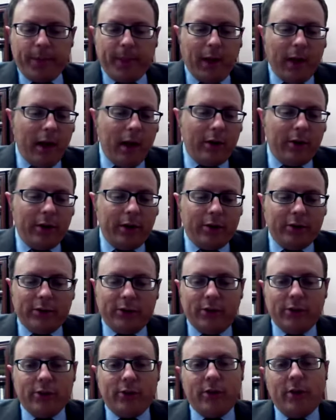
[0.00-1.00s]

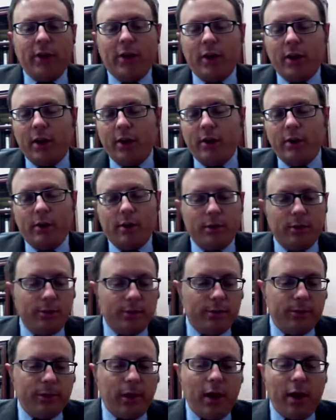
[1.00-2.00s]
Haaretz, CNN,
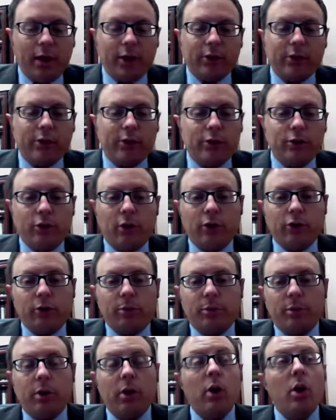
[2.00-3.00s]
Fox, George
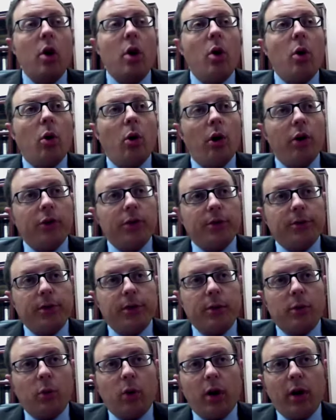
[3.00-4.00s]
Report, all
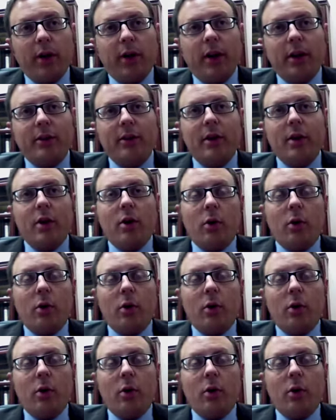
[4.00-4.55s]
different, Ynet,